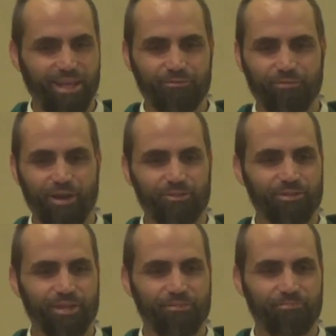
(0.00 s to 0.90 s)
and followed
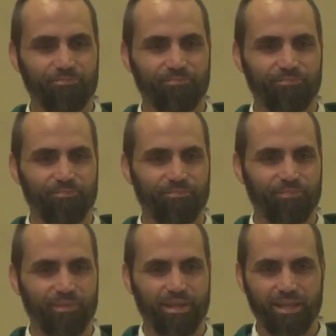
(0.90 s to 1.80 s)
him.
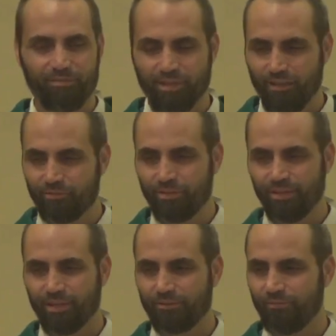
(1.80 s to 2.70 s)
They left
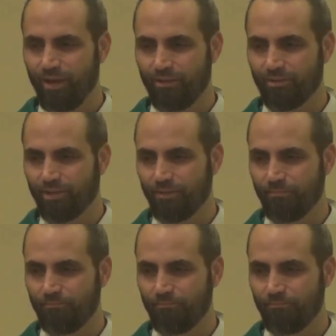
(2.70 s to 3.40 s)
everything and followed him.